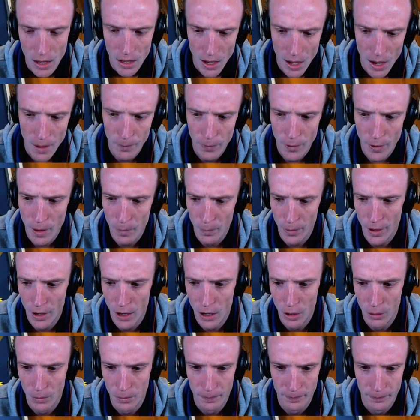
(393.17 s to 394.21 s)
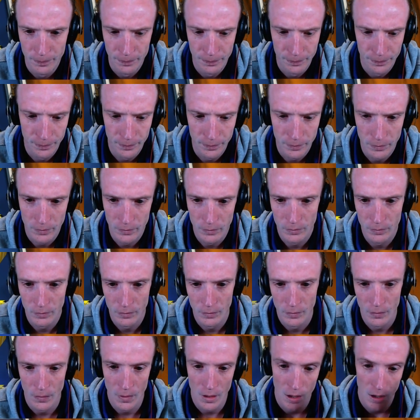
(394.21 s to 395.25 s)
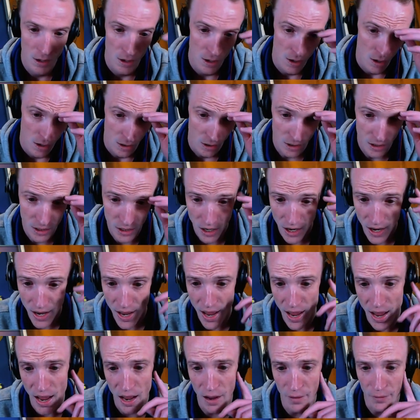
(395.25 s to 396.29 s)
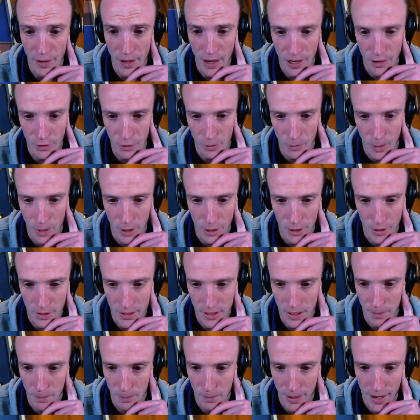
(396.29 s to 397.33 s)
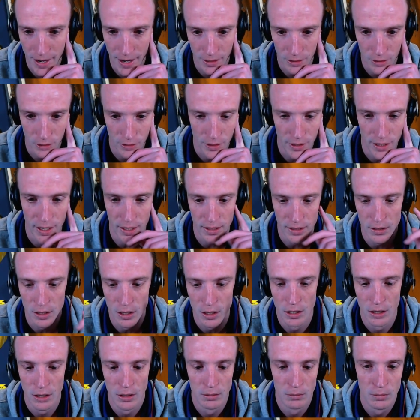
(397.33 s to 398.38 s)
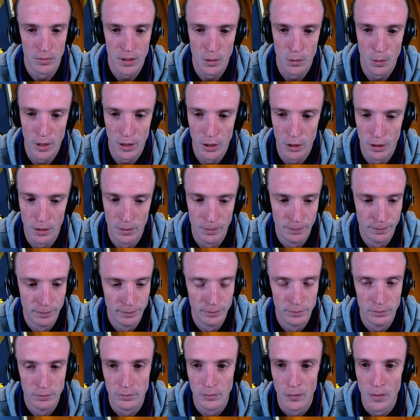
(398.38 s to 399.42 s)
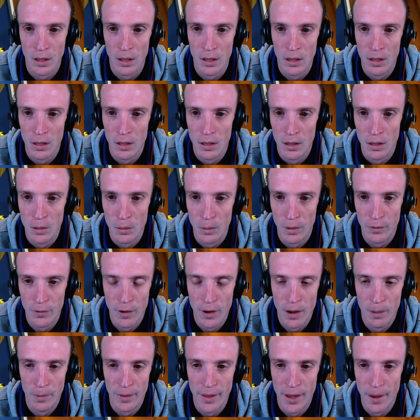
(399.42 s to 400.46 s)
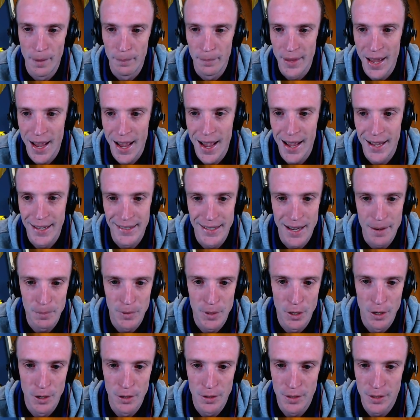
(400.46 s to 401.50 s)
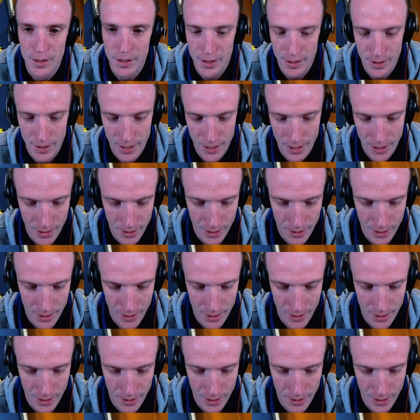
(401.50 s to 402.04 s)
Yeah, I'm fine with the hold. Because I have the 100 bows impact on the next turn. So we're good. We're fine with that. Zapdos.